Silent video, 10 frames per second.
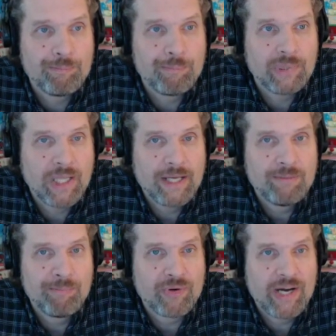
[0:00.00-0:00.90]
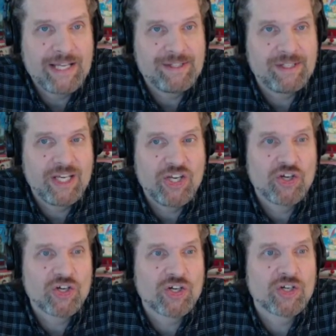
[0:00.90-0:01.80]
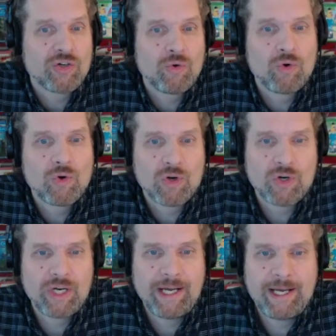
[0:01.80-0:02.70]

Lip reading: Blood Price here, or